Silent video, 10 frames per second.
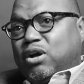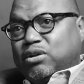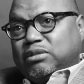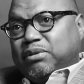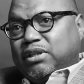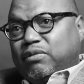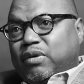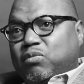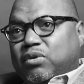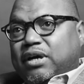ultimately, we
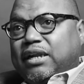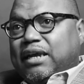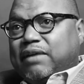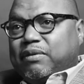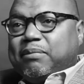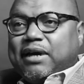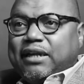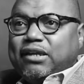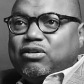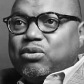want
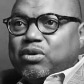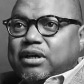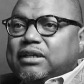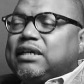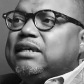everybody in Newark